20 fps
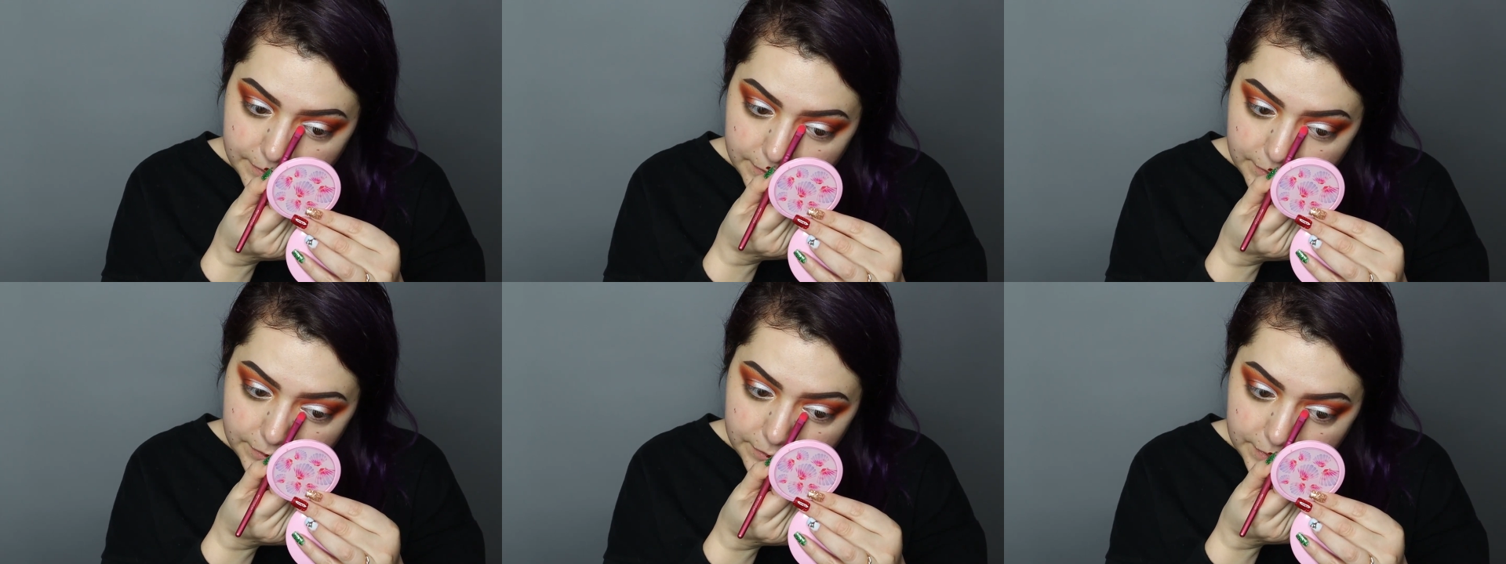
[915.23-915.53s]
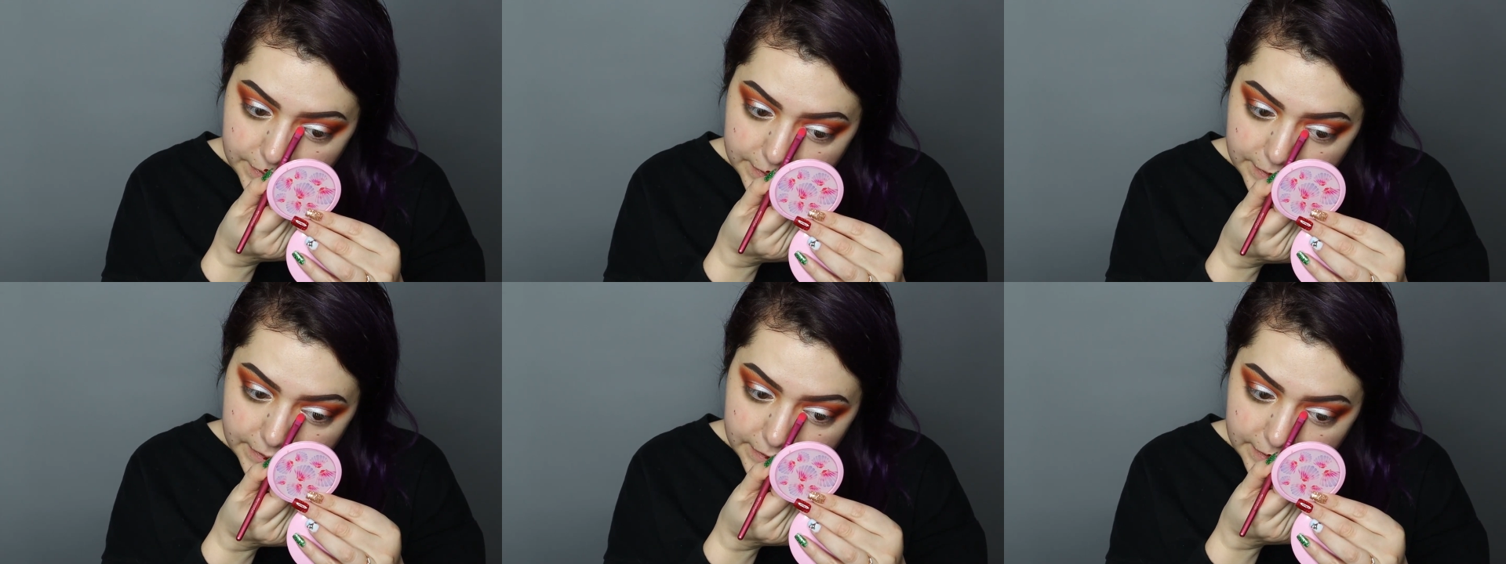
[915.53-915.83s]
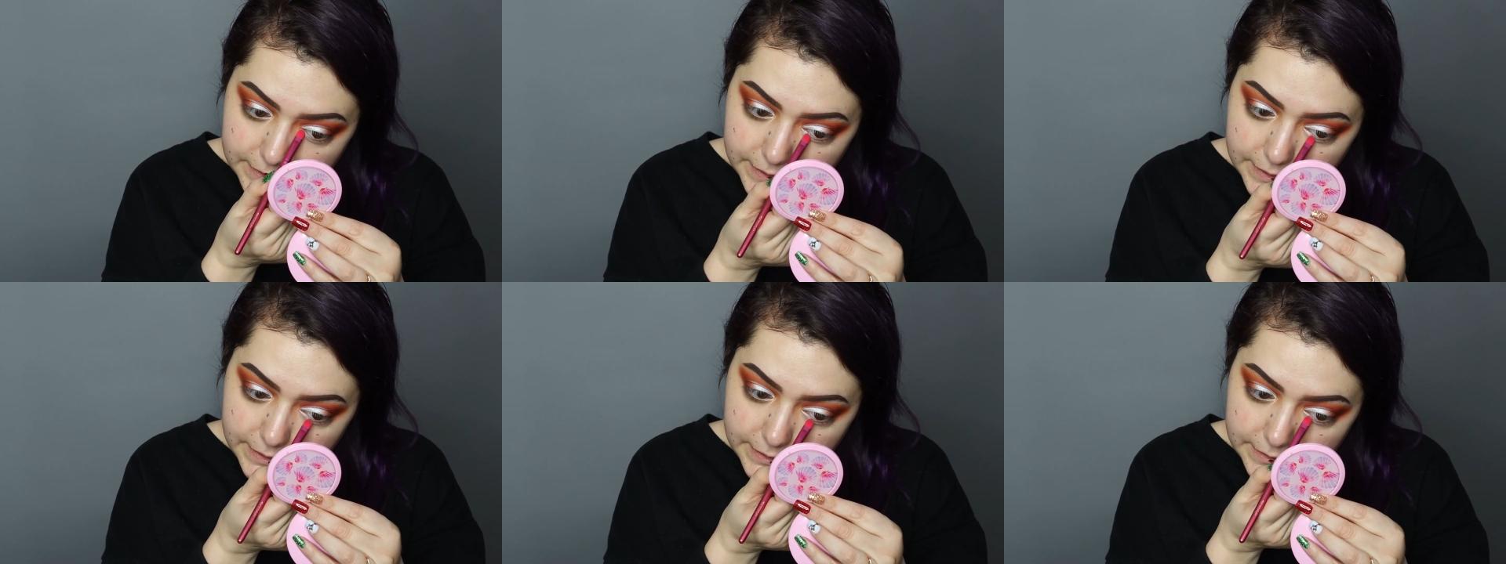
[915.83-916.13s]
really
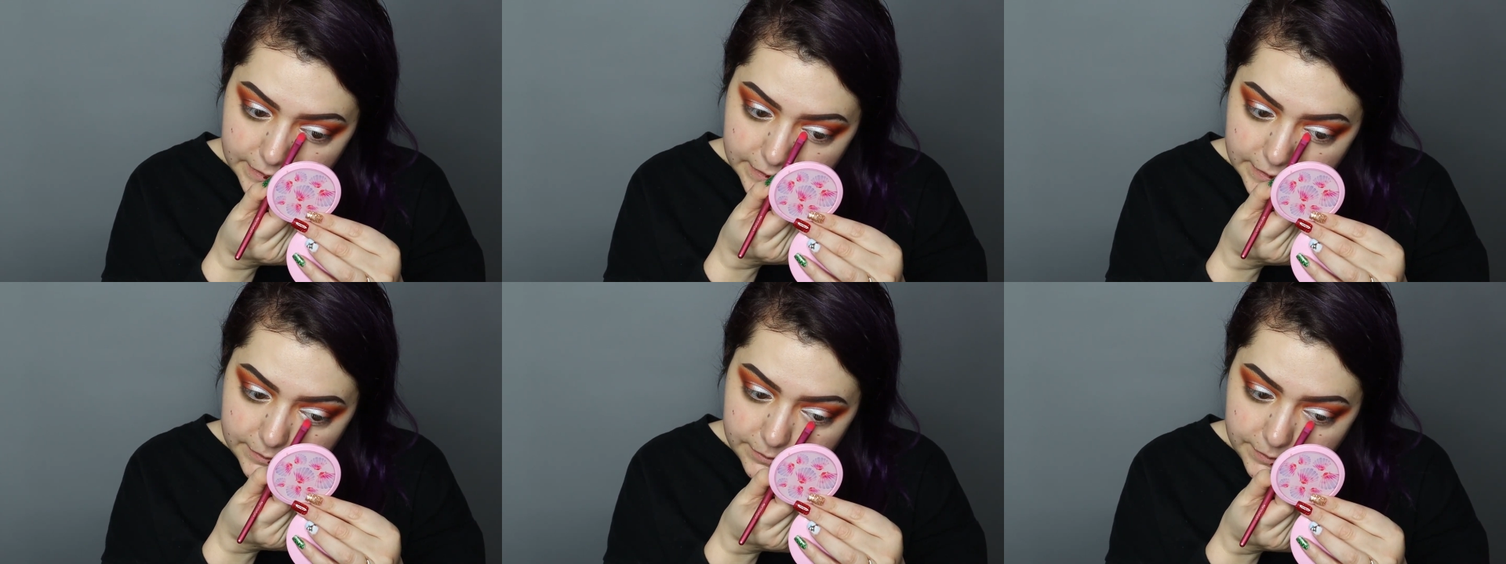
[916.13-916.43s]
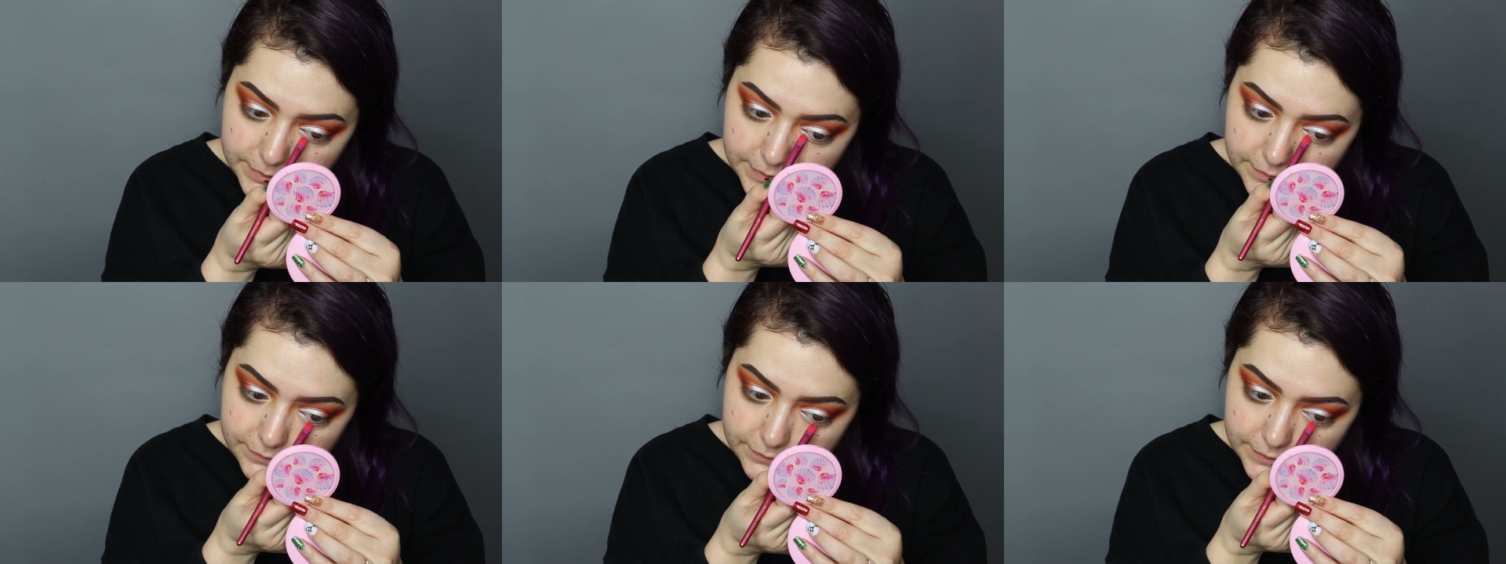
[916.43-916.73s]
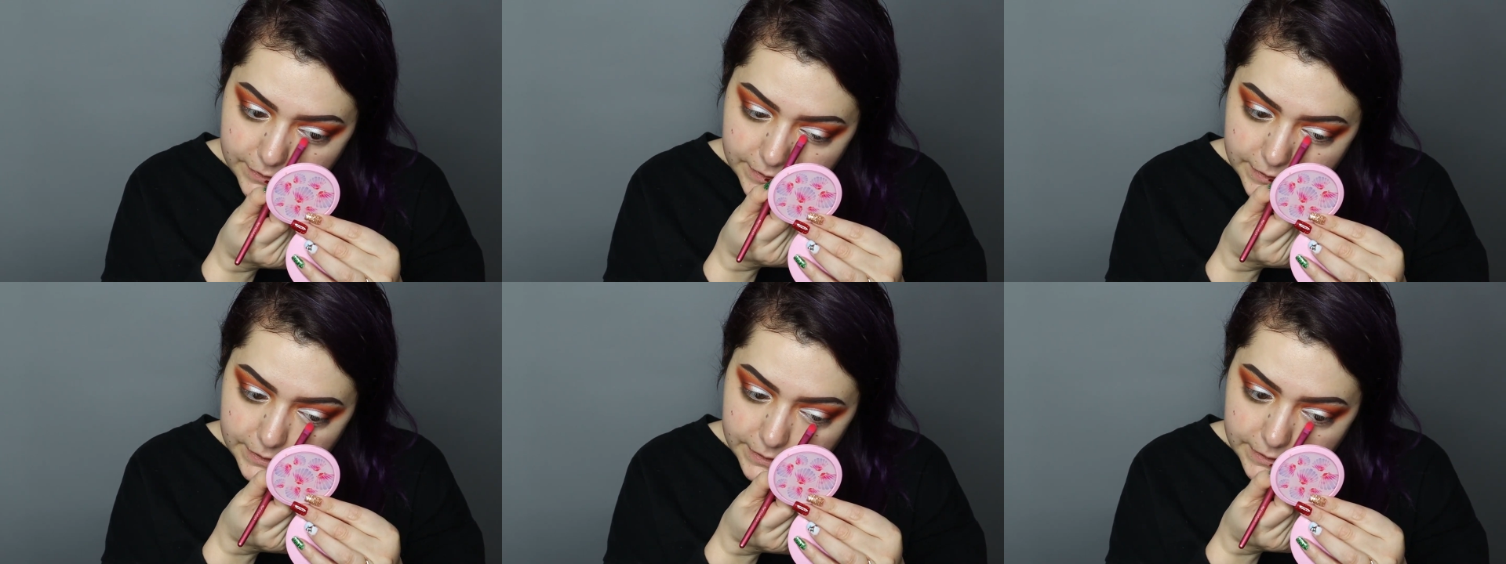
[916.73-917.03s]
late and be
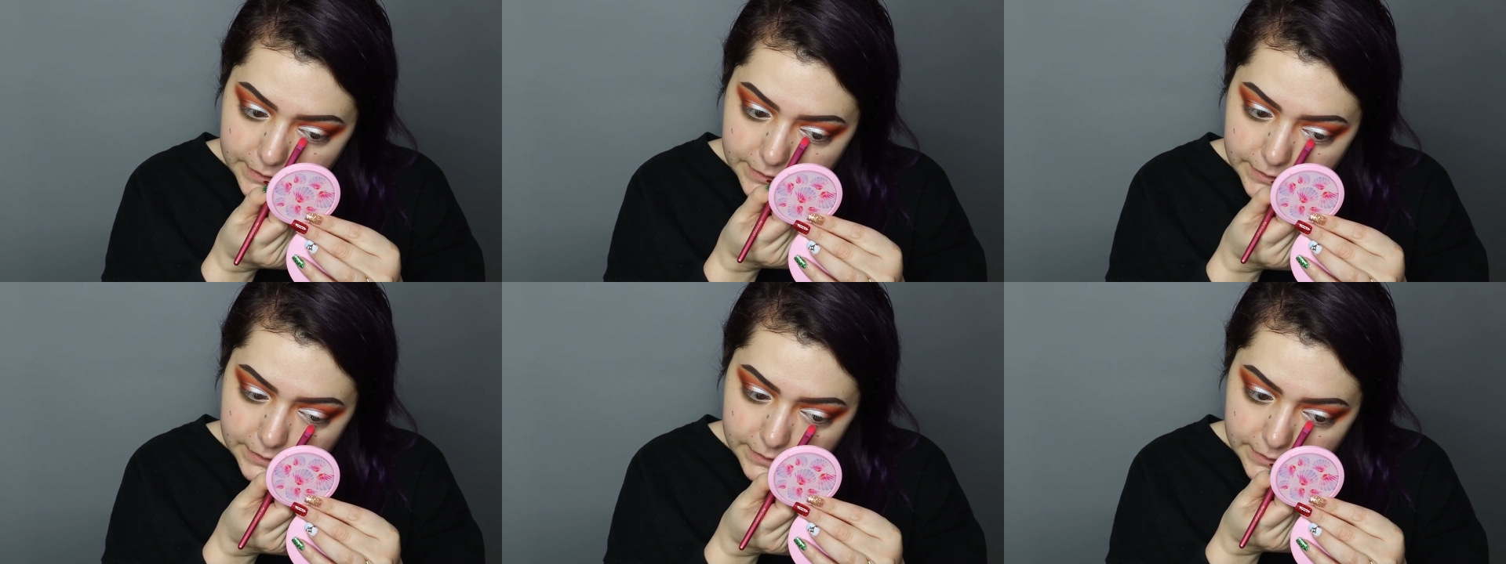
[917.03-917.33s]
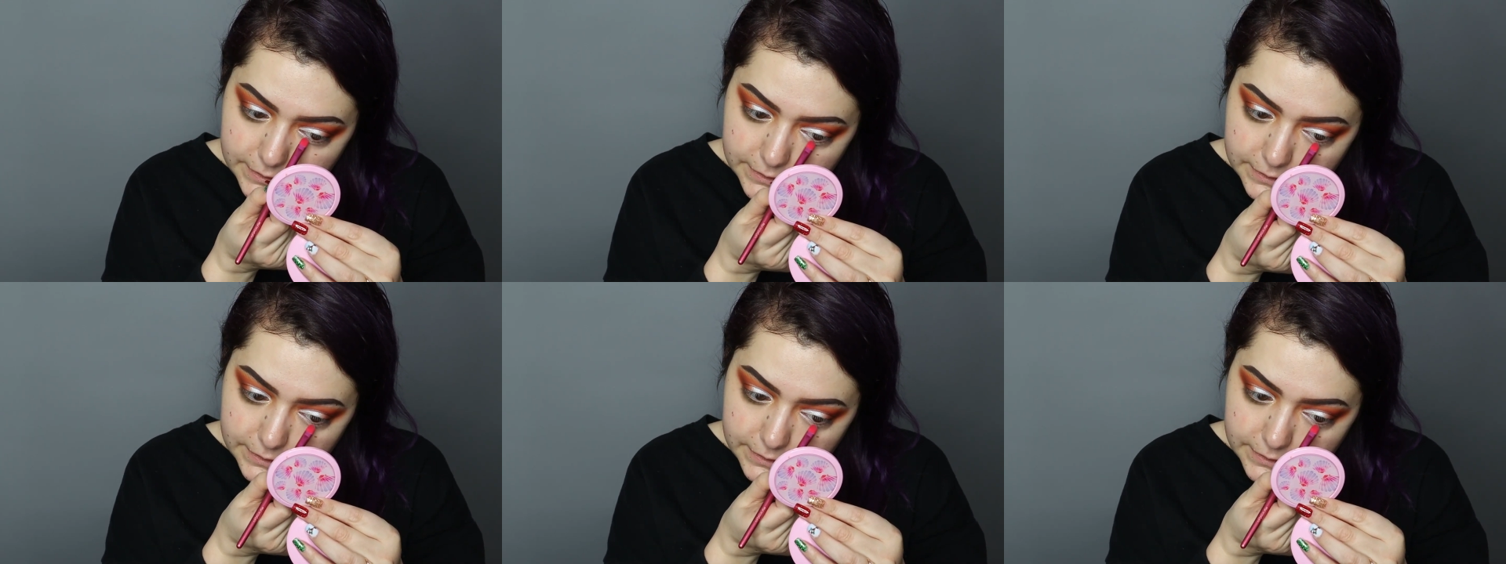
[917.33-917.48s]
fine.